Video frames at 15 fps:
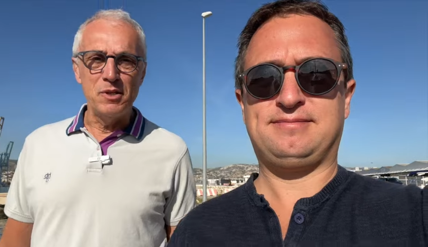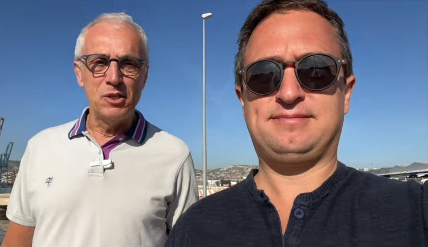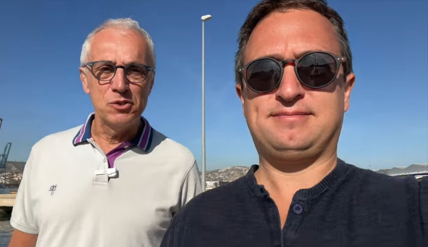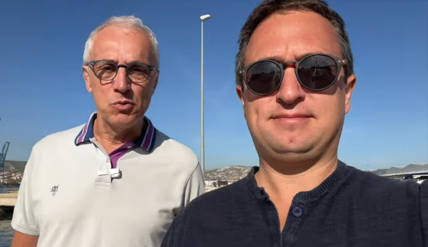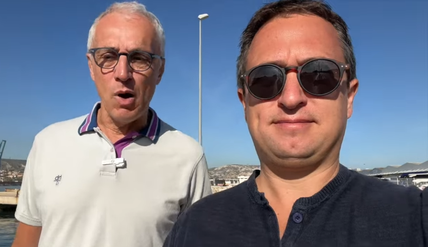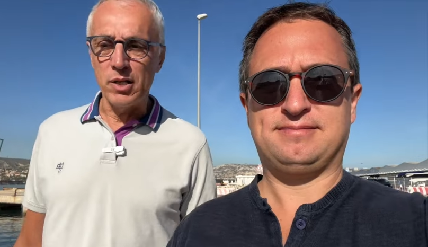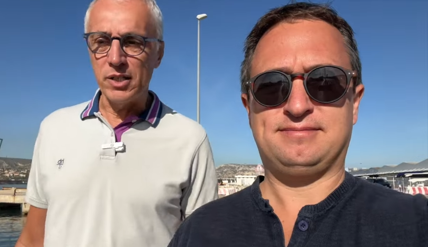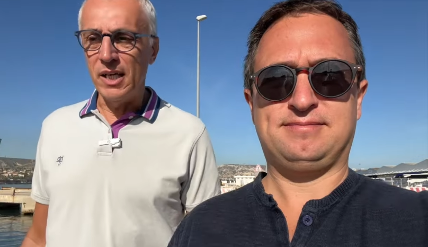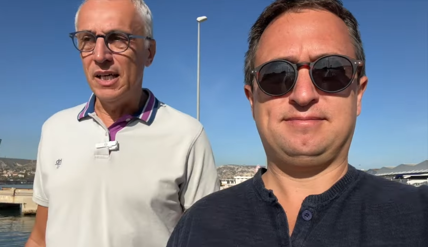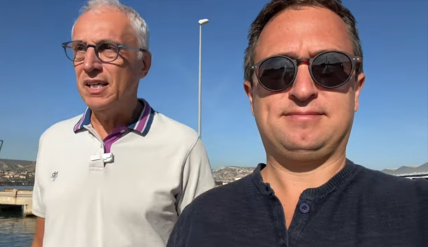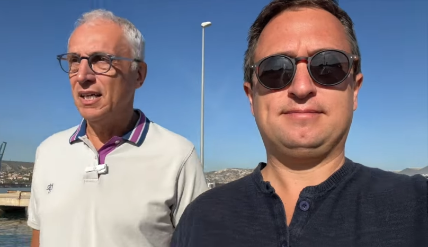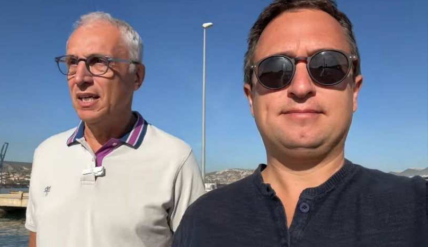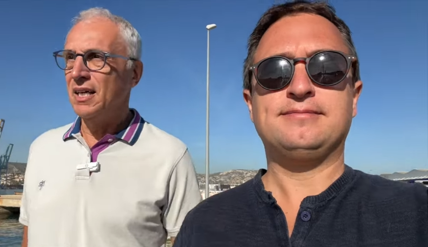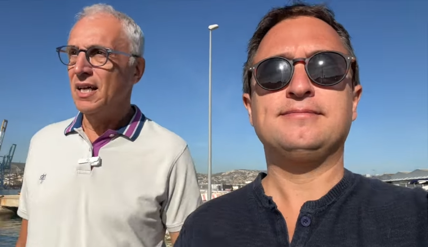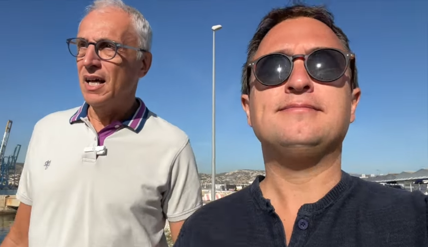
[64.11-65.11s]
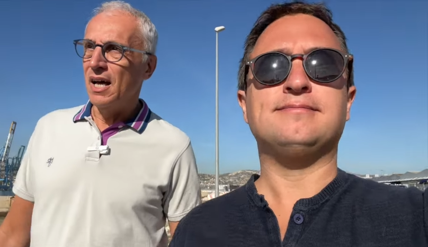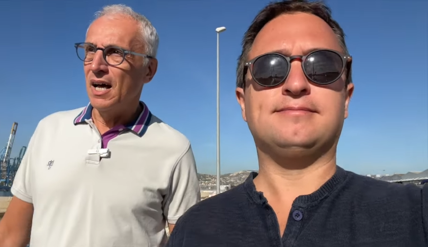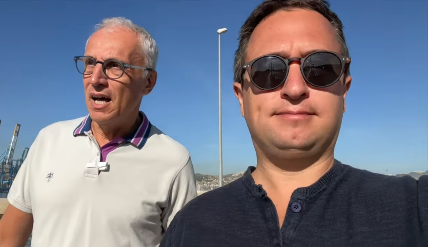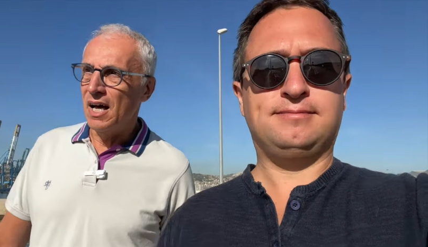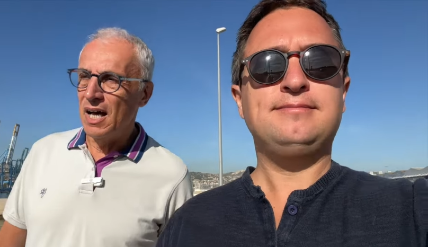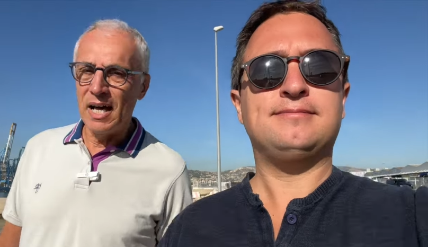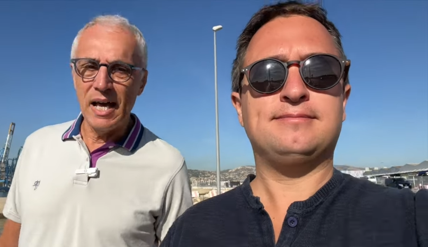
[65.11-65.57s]
Speaker 1: minutes walking,
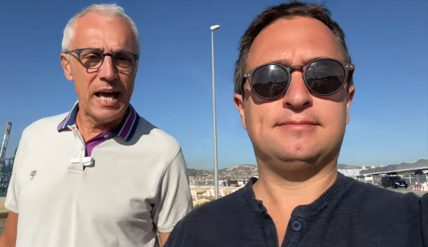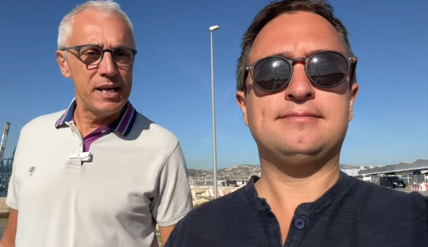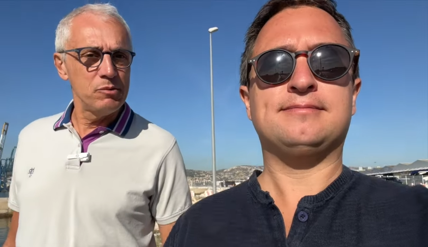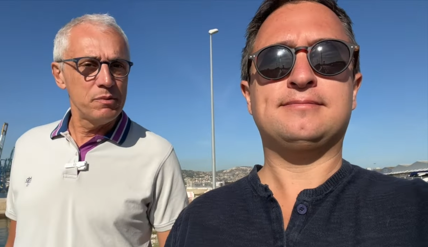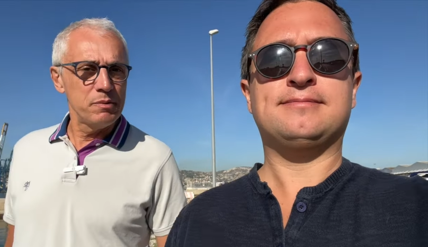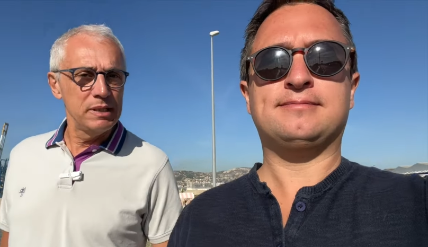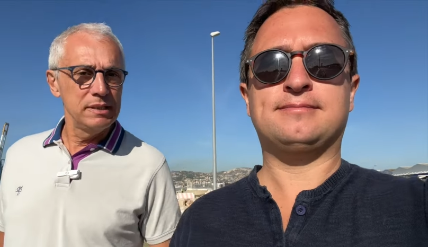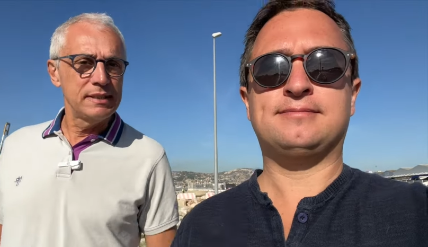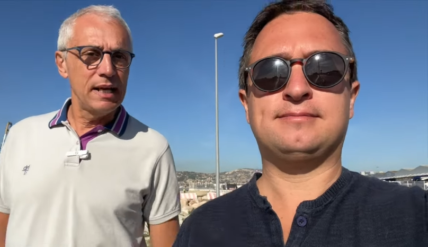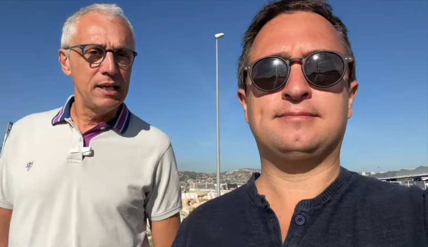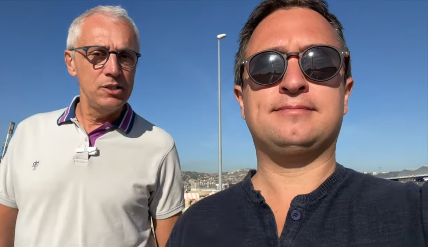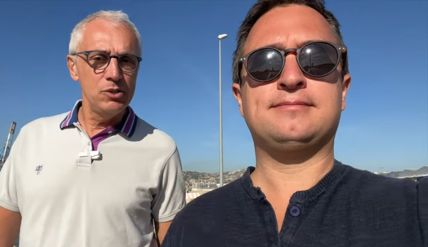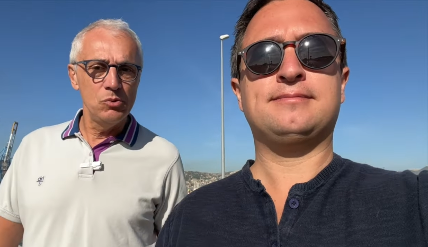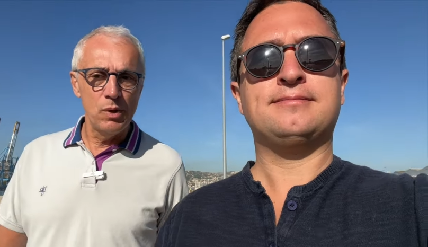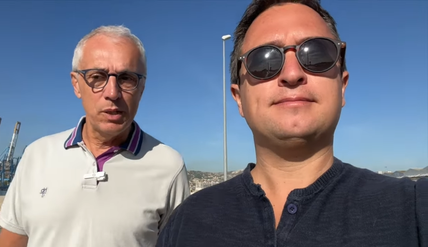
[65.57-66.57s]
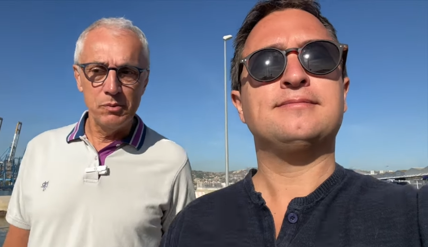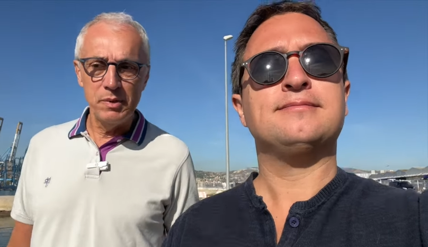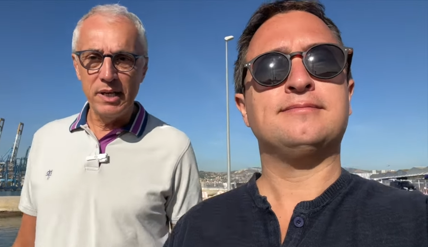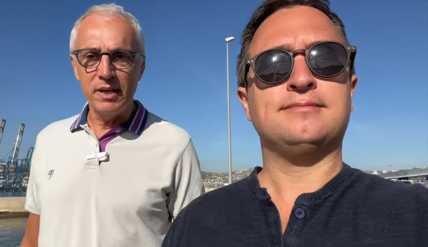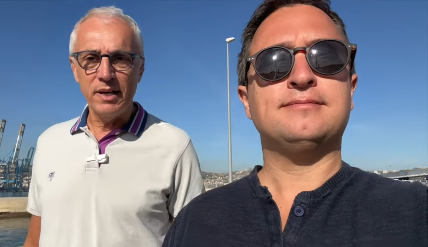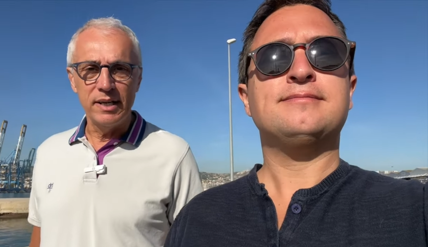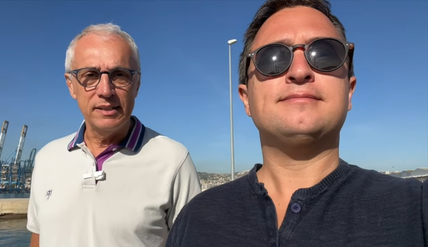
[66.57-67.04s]
uh, and we will tell you
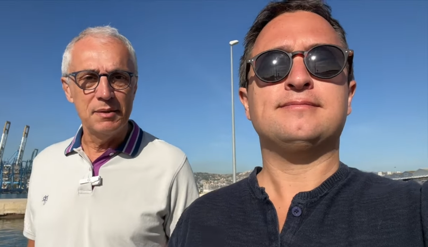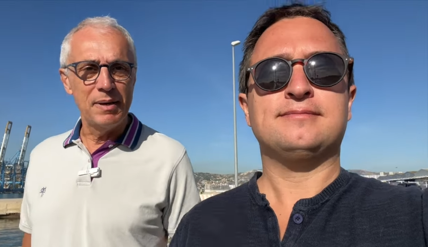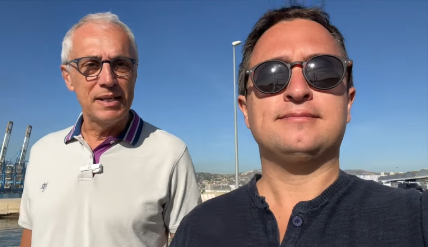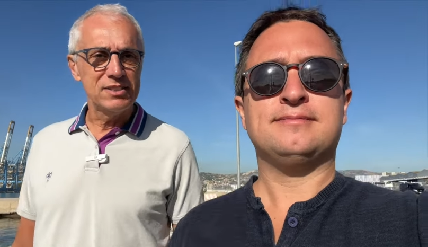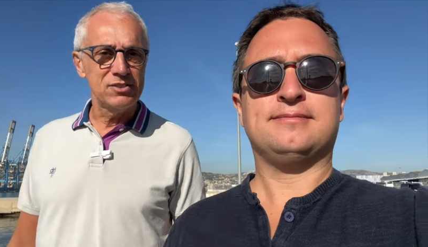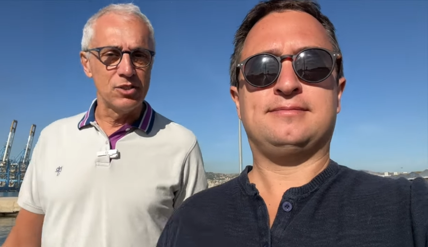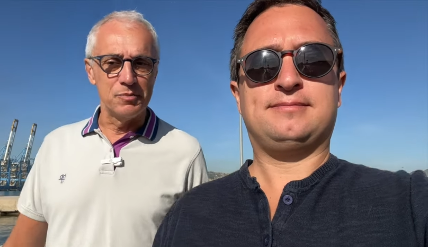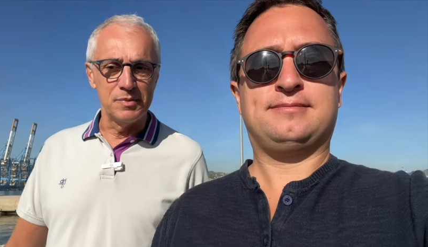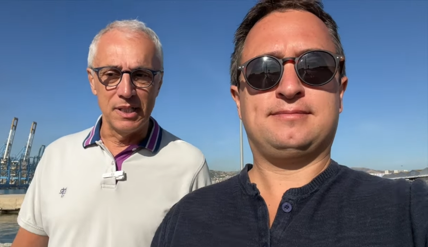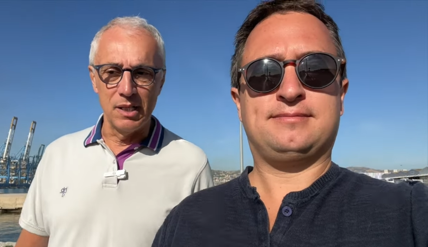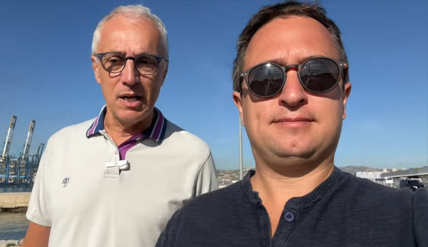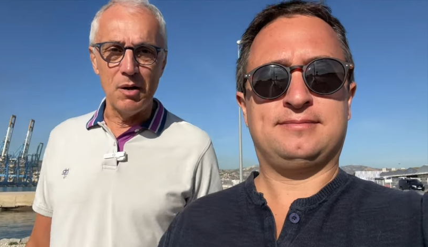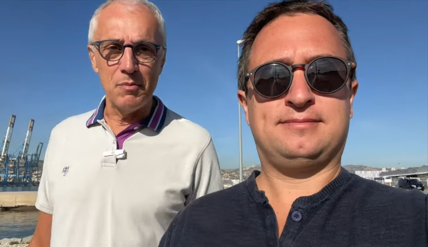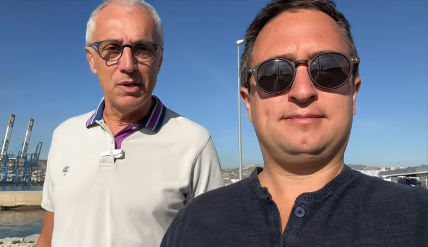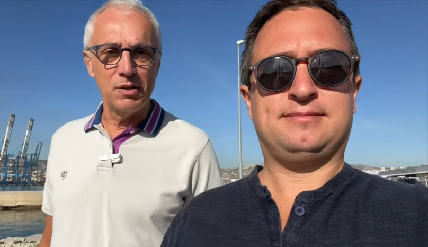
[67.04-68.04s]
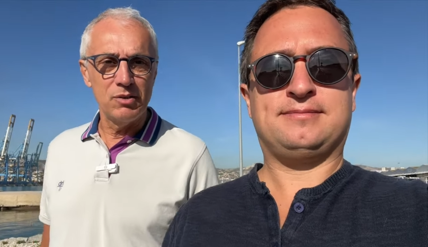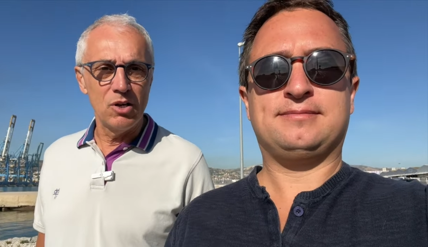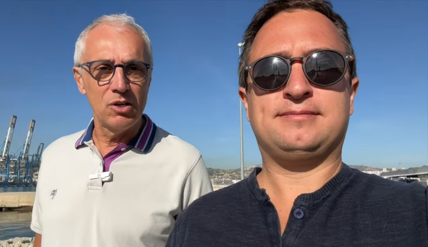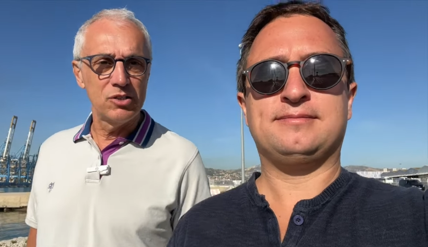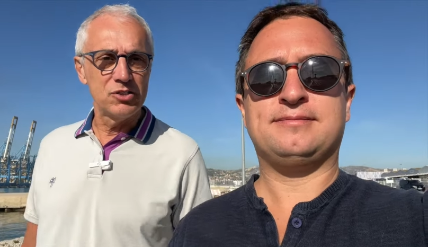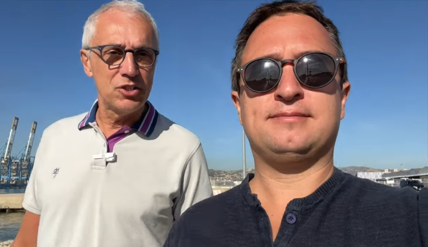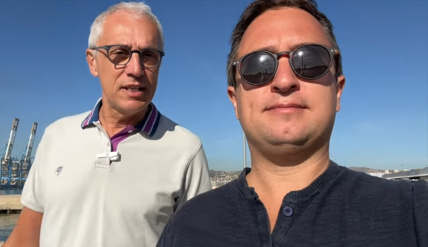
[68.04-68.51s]
when we are at the bus terminal how
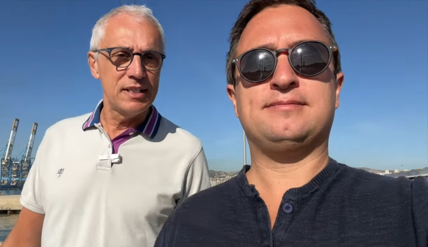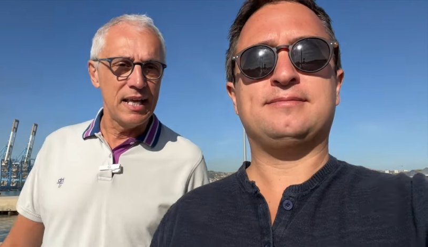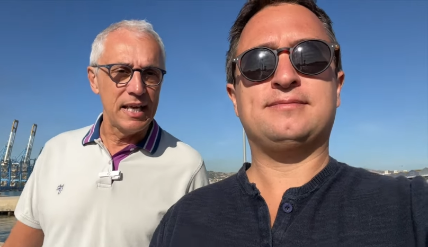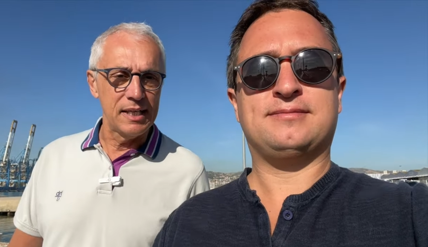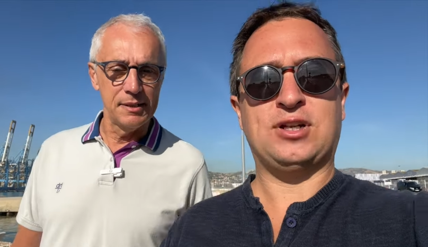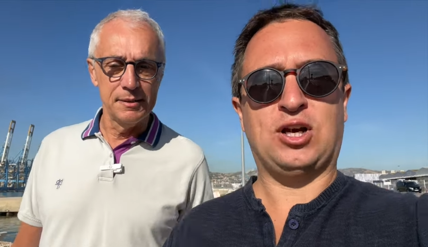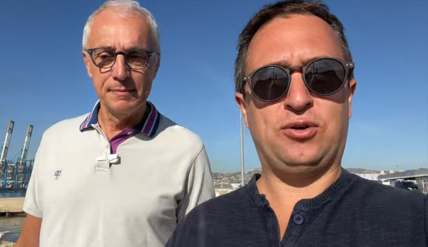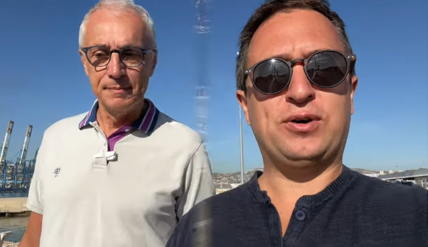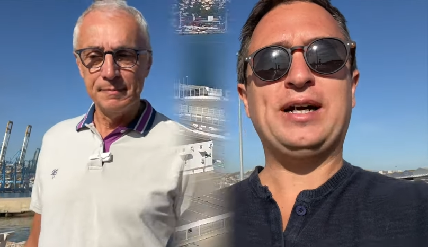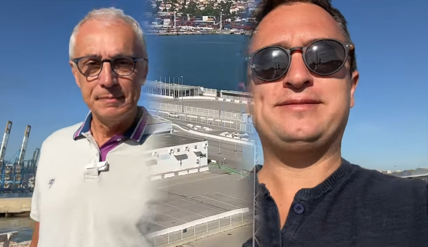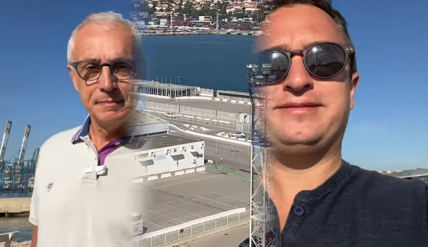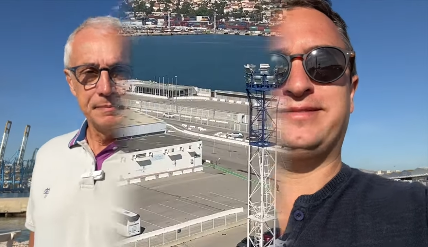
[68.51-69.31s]
long it's going to take. Okay.